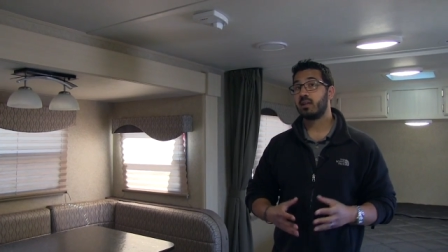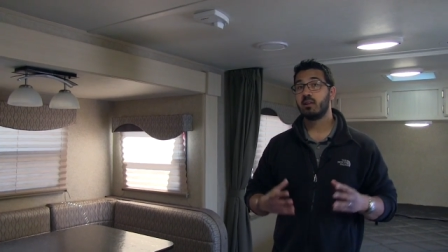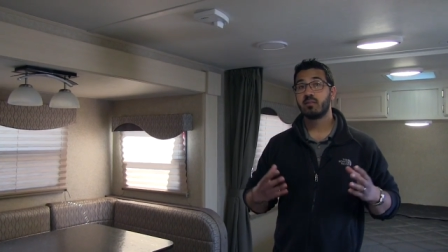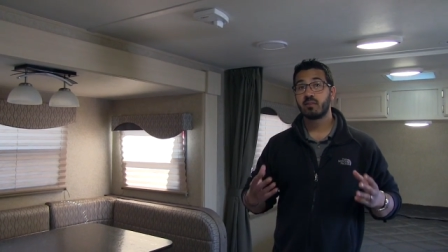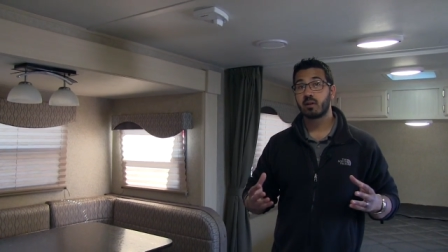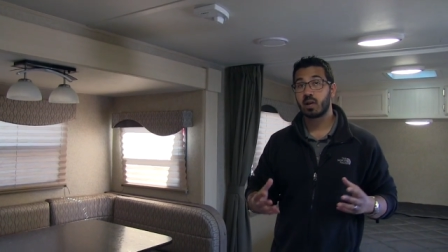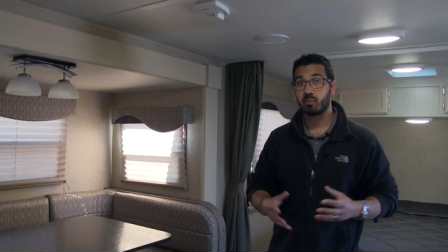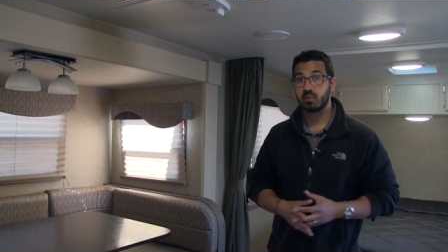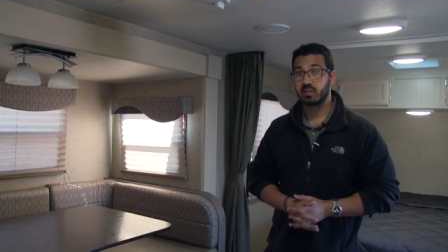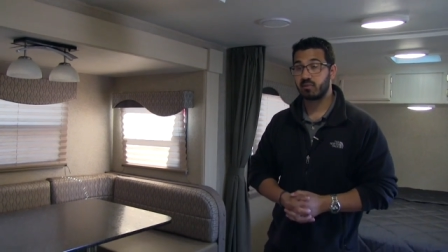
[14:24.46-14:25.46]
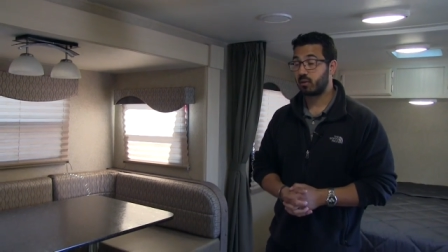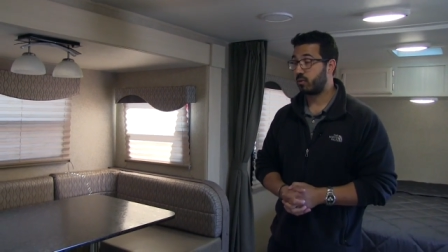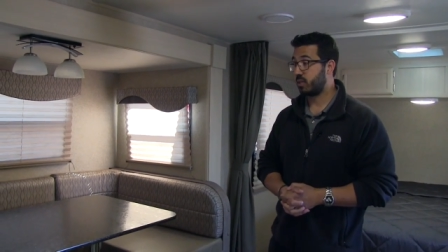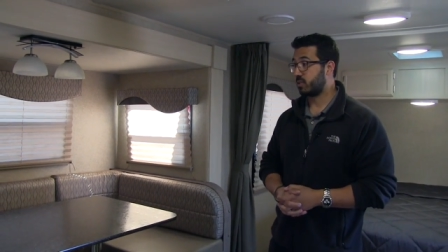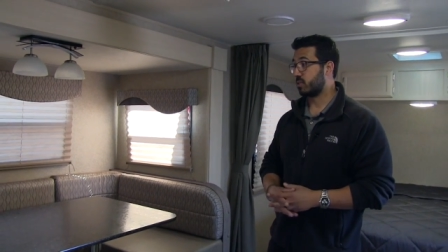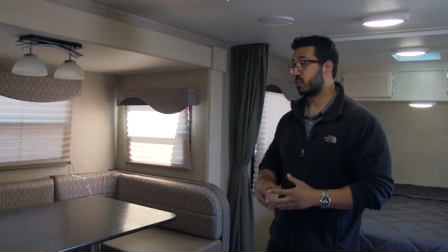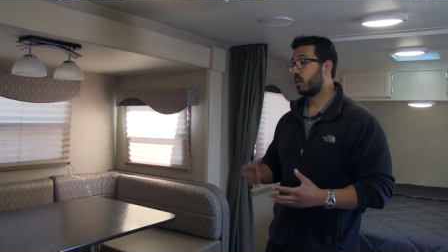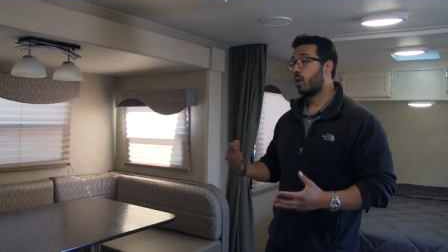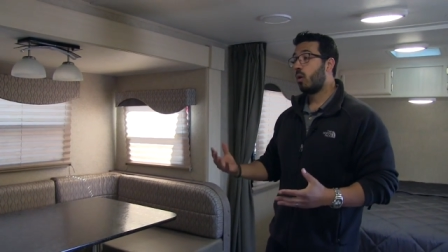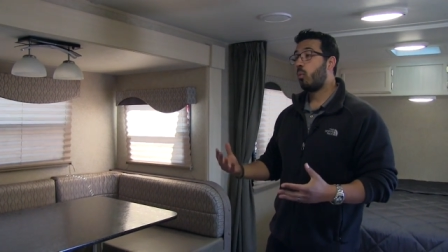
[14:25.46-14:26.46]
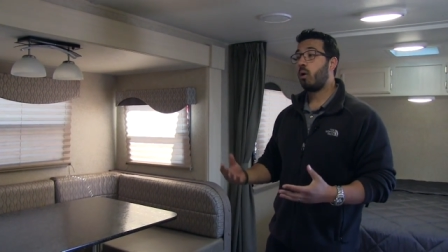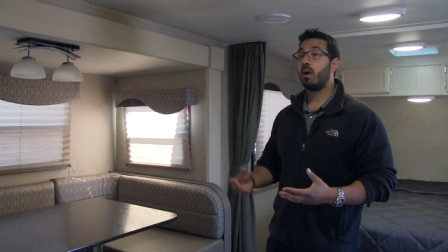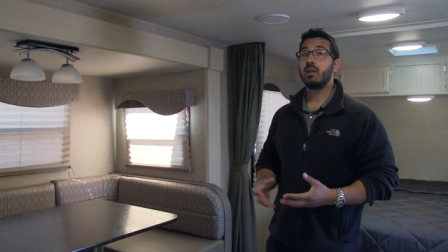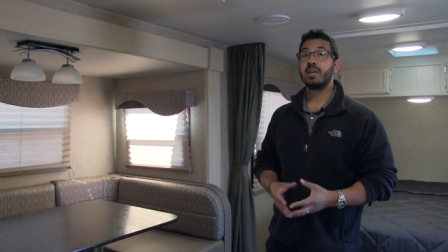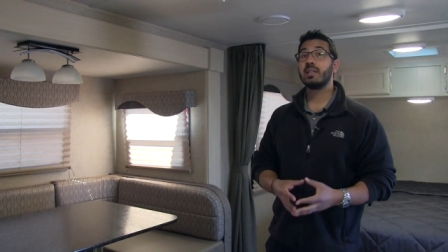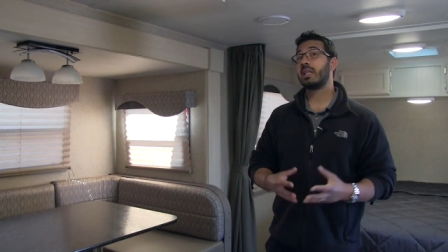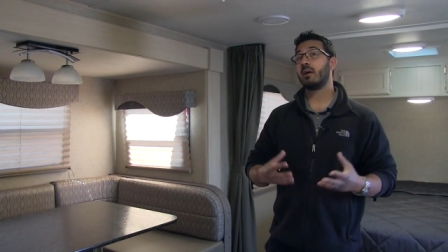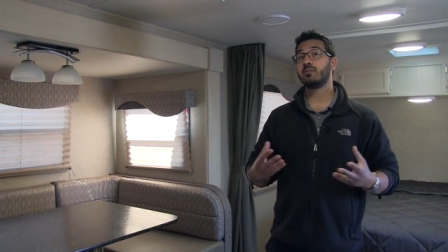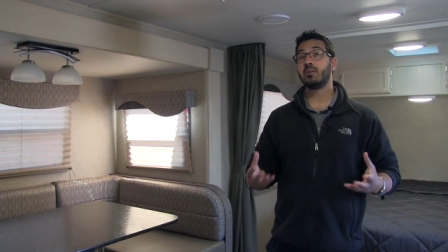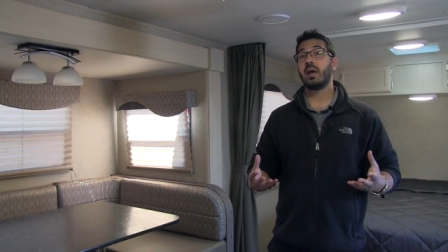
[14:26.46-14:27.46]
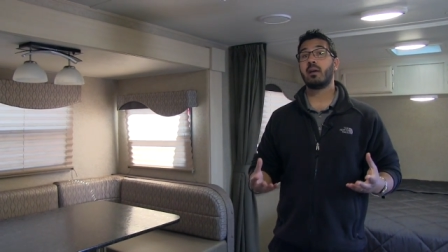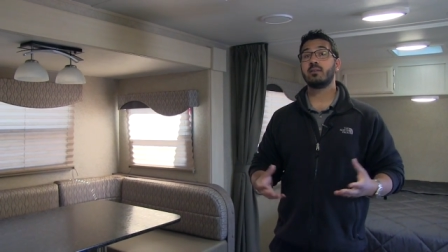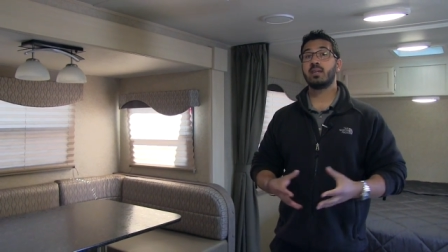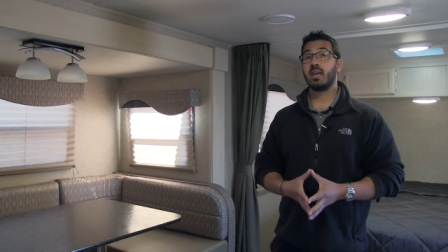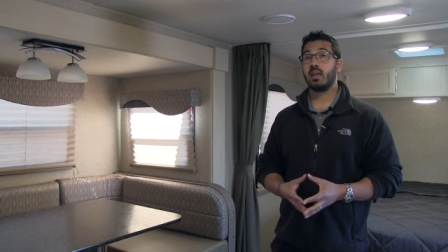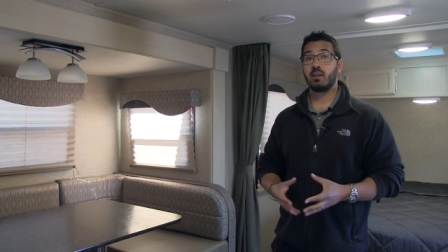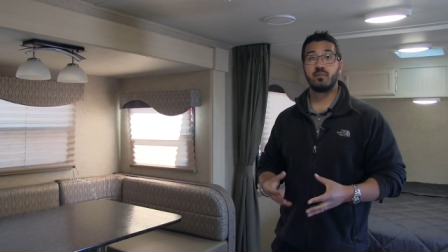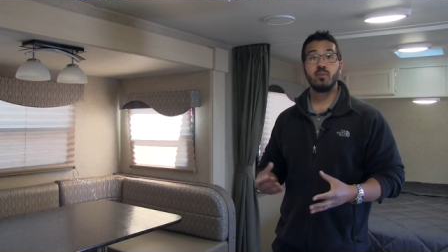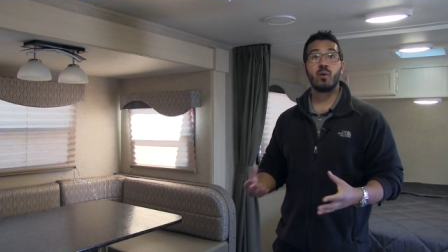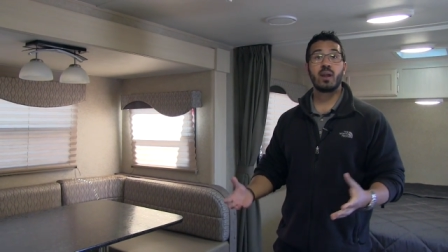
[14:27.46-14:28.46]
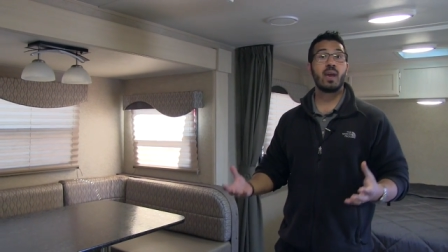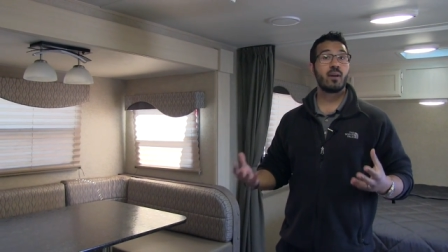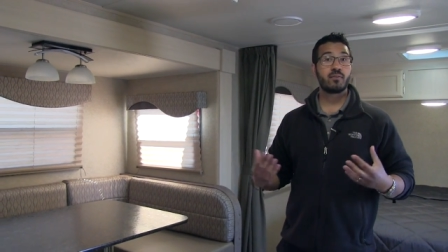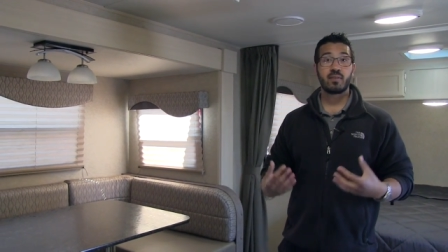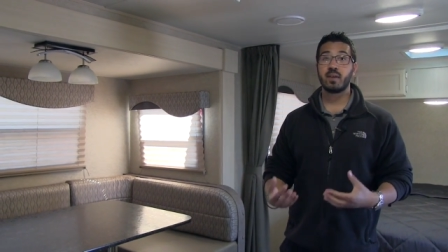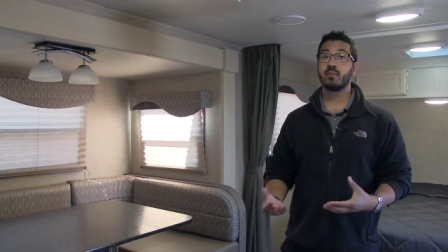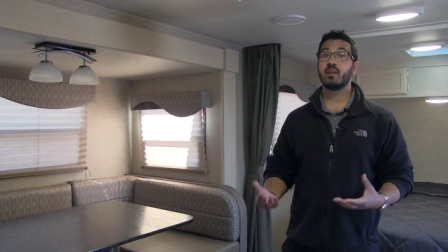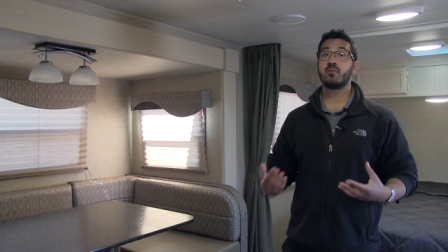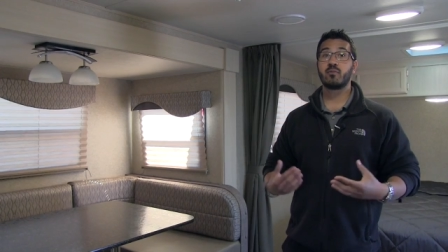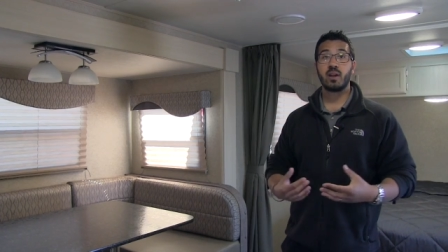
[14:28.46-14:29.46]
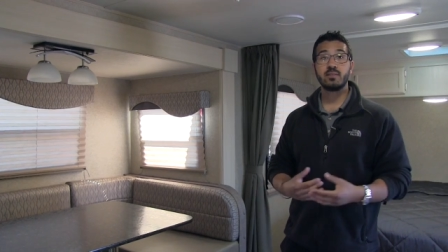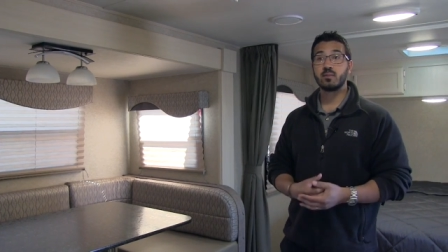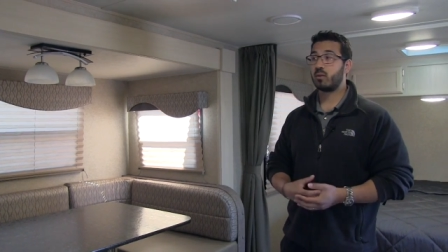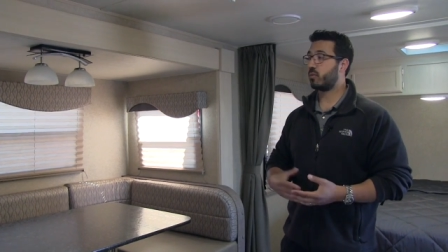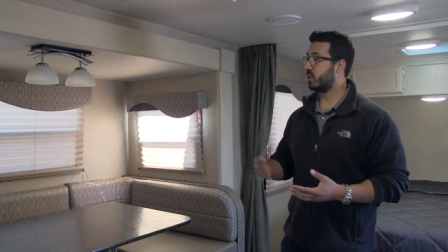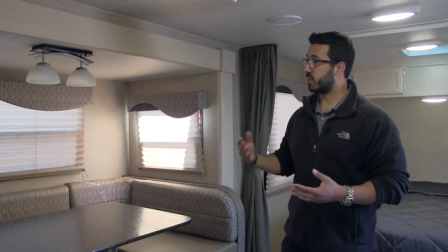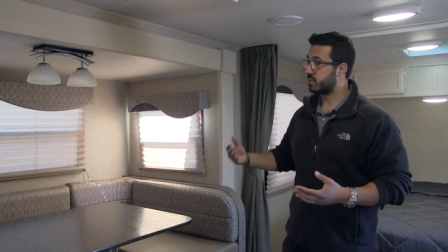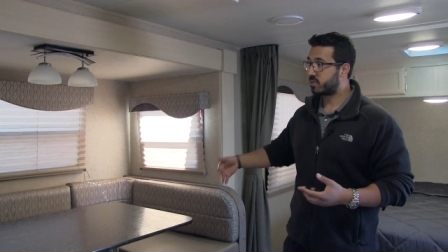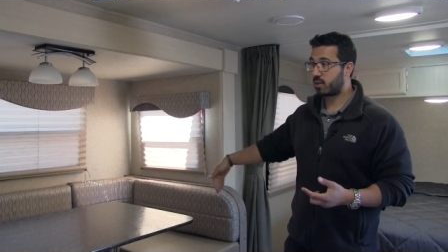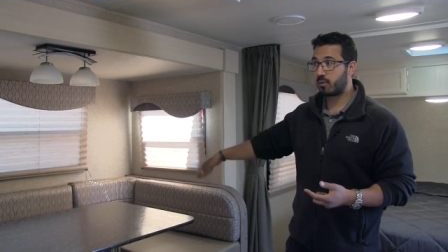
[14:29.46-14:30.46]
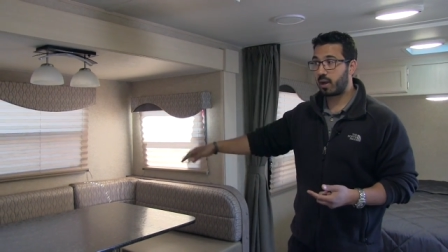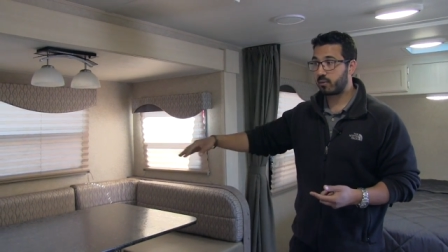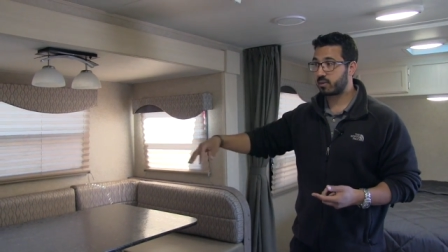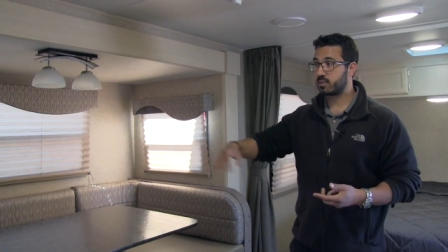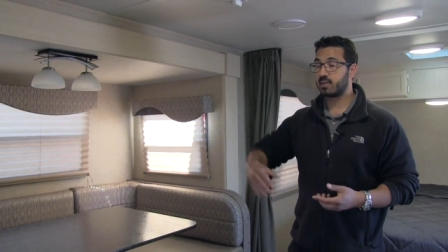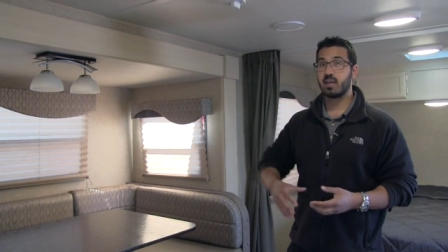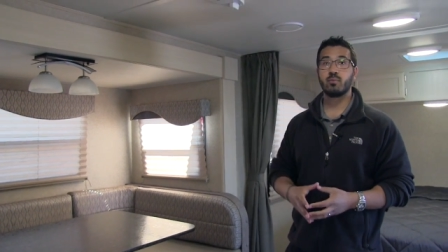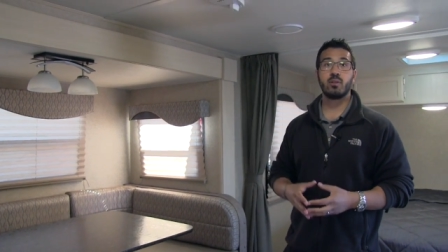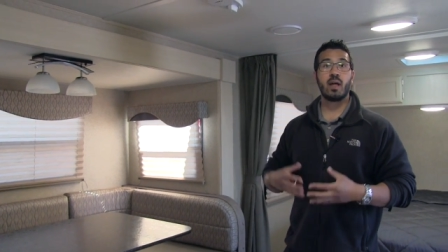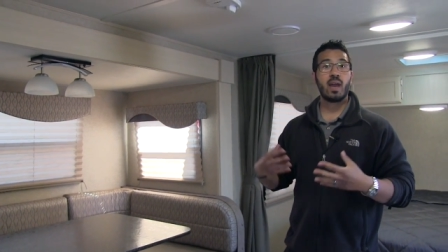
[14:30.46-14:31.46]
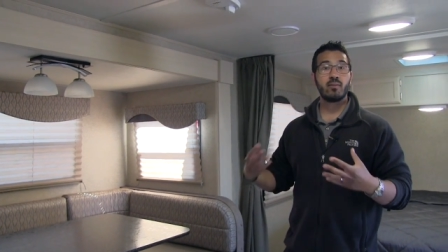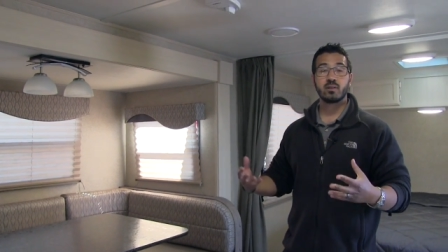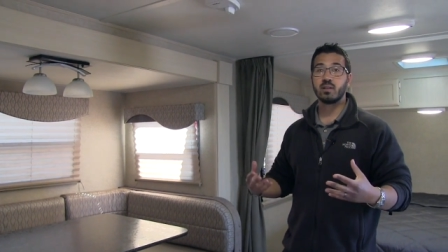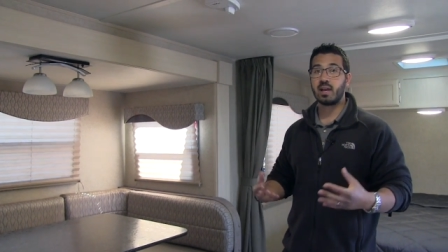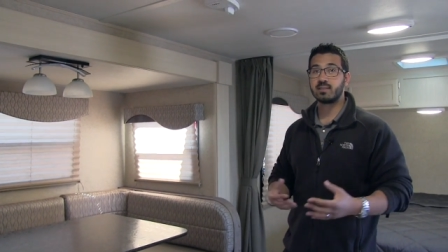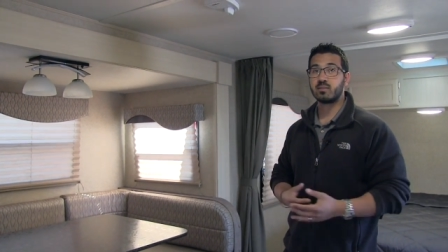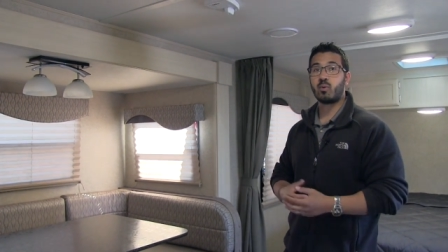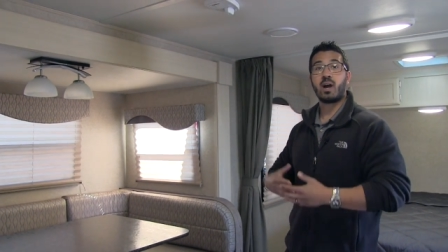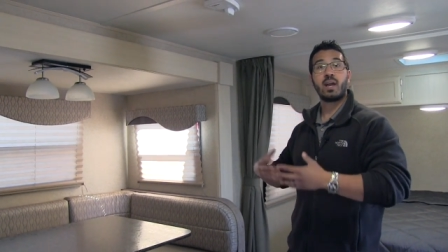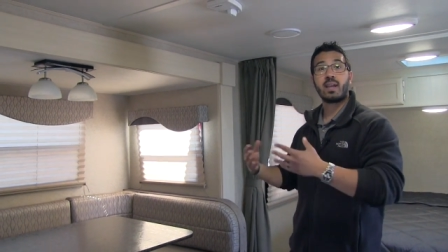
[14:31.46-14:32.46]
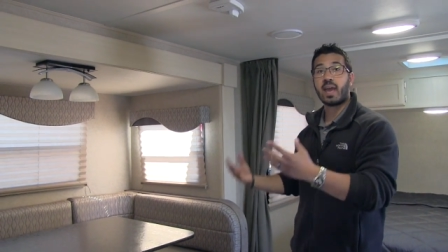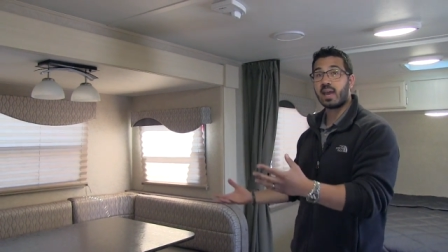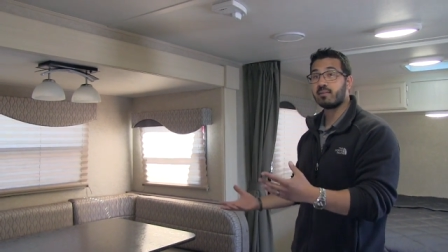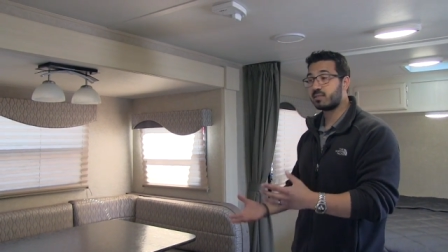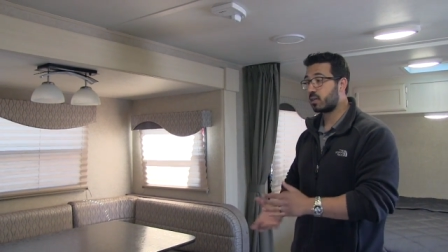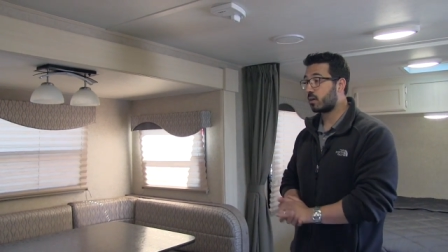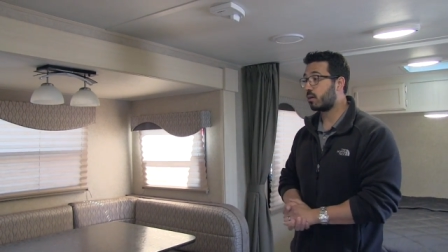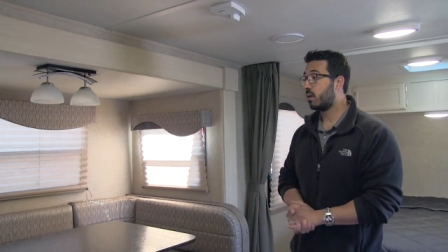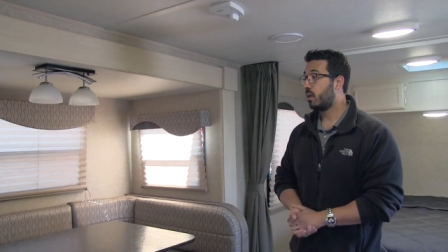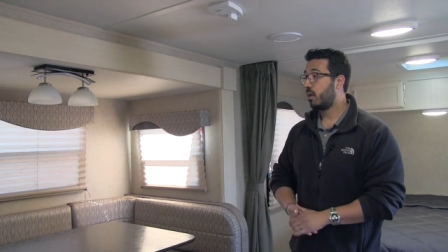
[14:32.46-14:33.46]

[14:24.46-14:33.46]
in here for a couple different reasons. One, it allows you to entertain. If you want to have family or friends over, you can sit around at the table, have a glass of wine, have dinner.